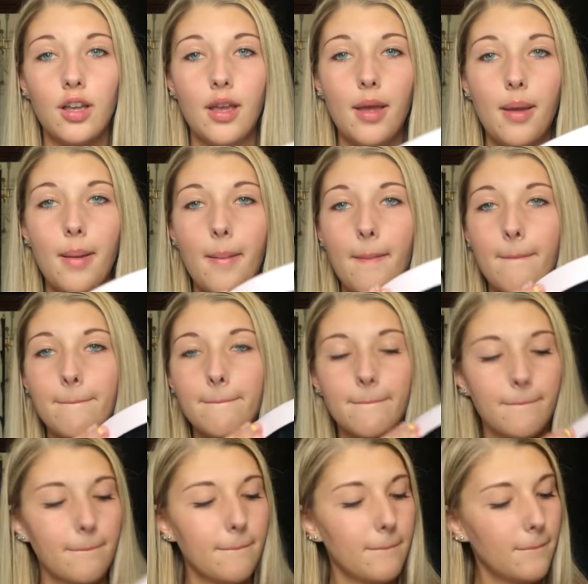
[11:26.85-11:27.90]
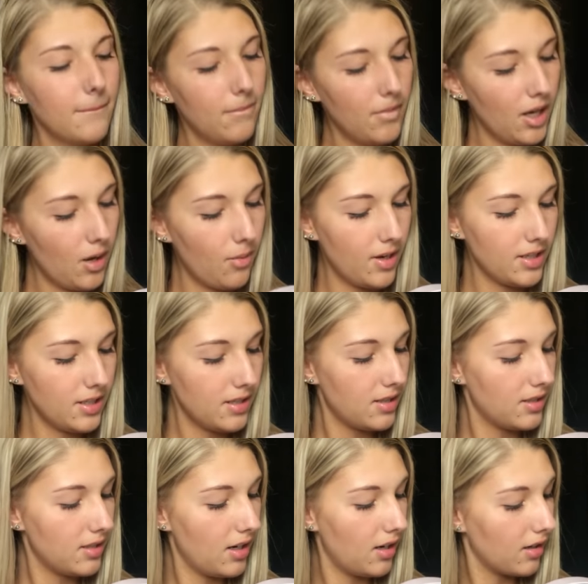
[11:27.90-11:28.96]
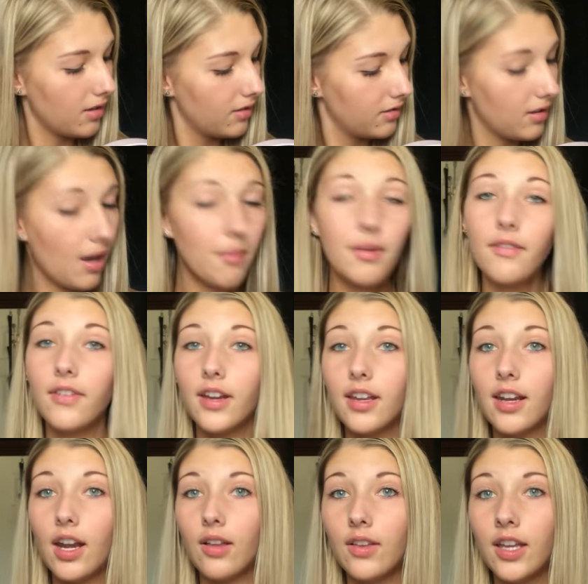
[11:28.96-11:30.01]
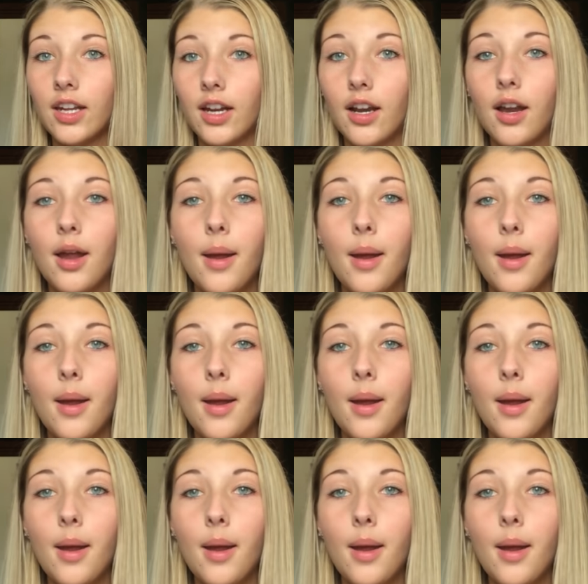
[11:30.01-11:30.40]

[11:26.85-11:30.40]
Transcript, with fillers: oh my god, why is this stuck? I'm gonna figure that out later.